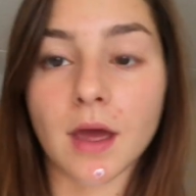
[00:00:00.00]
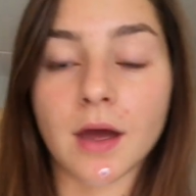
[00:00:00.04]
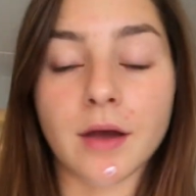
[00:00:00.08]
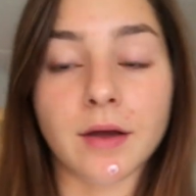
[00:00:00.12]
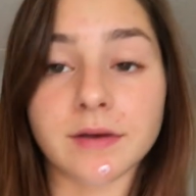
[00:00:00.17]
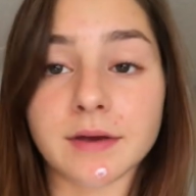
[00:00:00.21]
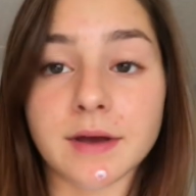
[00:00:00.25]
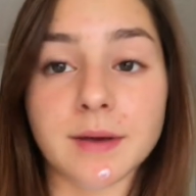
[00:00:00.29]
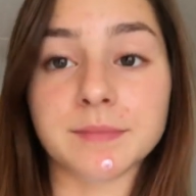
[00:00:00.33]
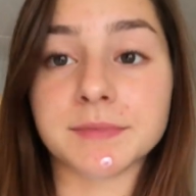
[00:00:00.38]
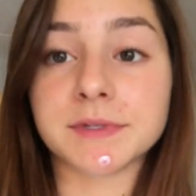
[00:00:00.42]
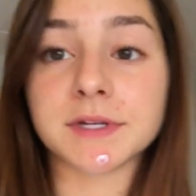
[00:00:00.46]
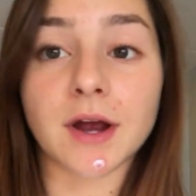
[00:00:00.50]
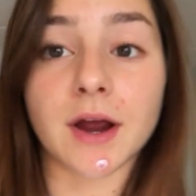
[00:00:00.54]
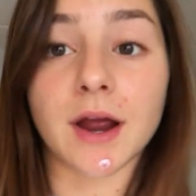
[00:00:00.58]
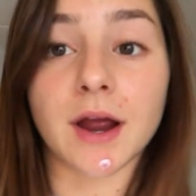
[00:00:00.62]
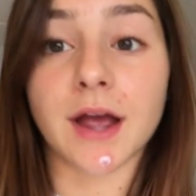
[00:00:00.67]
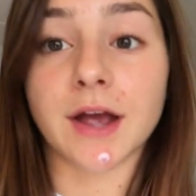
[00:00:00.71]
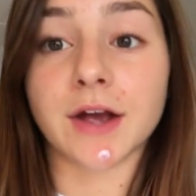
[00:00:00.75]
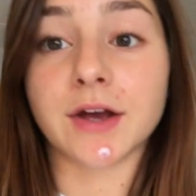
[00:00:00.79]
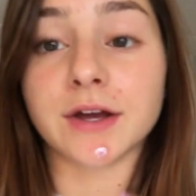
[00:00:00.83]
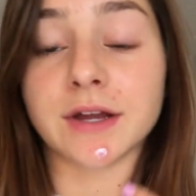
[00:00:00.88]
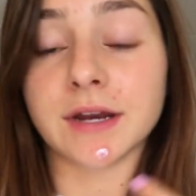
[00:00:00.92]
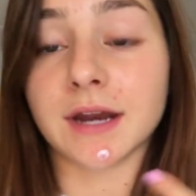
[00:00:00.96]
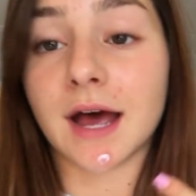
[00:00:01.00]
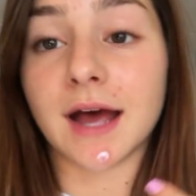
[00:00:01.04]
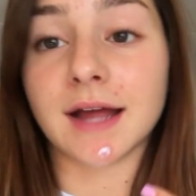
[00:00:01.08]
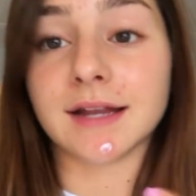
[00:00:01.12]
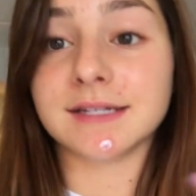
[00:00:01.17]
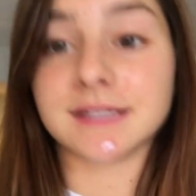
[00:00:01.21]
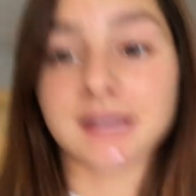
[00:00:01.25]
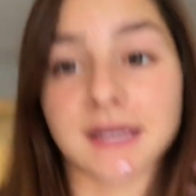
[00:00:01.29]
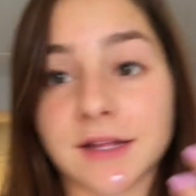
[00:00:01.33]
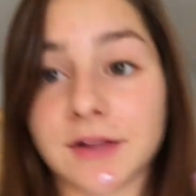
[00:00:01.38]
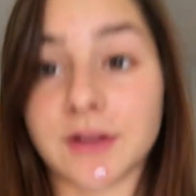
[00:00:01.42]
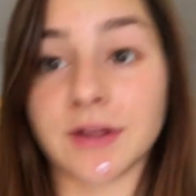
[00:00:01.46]
Okay, I'm sorry. I could
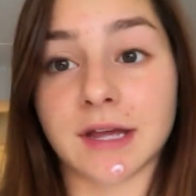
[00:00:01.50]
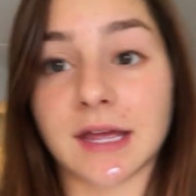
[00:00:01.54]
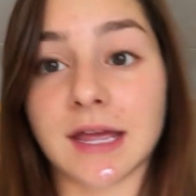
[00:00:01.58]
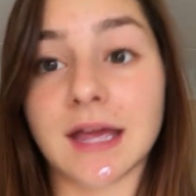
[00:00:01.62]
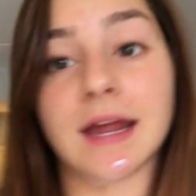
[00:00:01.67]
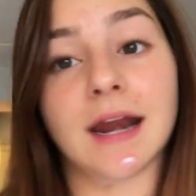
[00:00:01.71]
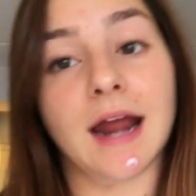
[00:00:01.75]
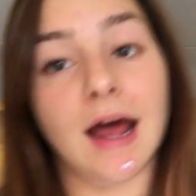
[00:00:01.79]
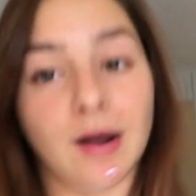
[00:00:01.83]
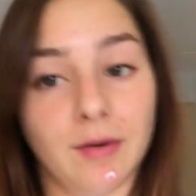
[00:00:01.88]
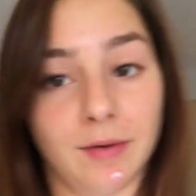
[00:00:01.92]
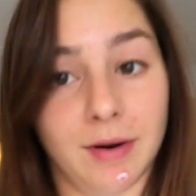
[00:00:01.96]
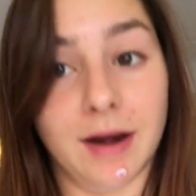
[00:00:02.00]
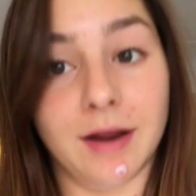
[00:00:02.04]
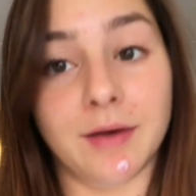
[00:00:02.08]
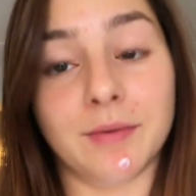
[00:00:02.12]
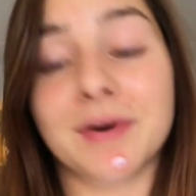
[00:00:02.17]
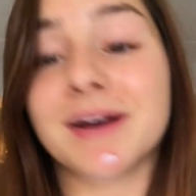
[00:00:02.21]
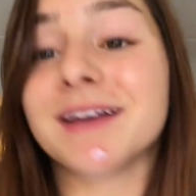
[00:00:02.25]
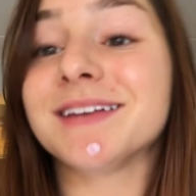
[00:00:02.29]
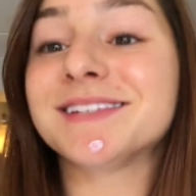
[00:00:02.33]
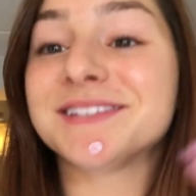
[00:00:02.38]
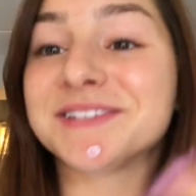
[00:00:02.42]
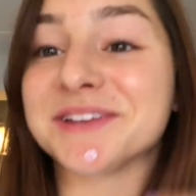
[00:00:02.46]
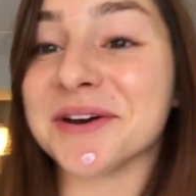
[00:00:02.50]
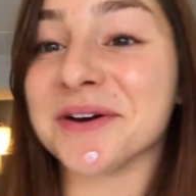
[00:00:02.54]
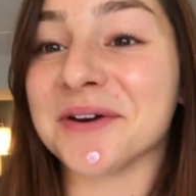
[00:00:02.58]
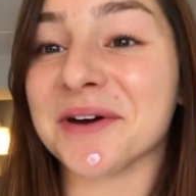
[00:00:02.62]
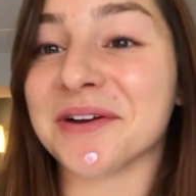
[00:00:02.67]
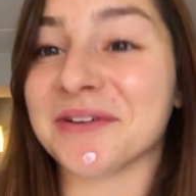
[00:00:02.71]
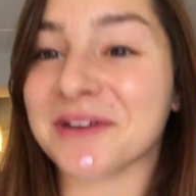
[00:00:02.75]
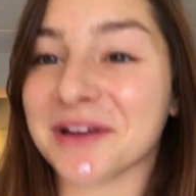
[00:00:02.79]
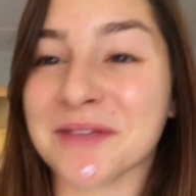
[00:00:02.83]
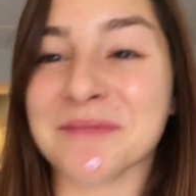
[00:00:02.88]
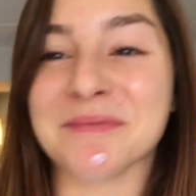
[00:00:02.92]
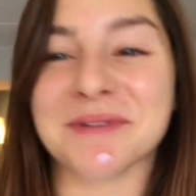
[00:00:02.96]
not take looking at how red it was, so
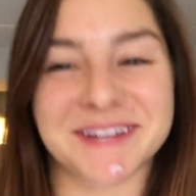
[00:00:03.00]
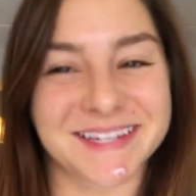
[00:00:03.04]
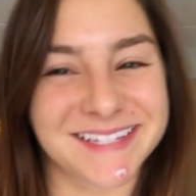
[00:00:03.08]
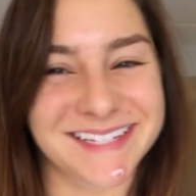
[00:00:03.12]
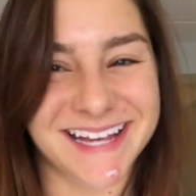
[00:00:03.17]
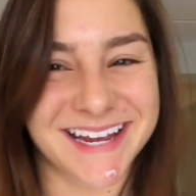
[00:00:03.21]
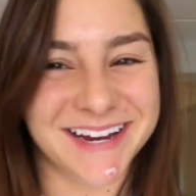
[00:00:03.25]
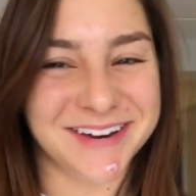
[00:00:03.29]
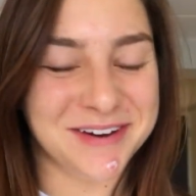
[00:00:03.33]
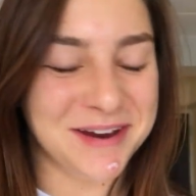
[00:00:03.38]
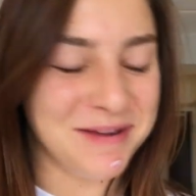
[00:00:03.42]
I'd rather put zit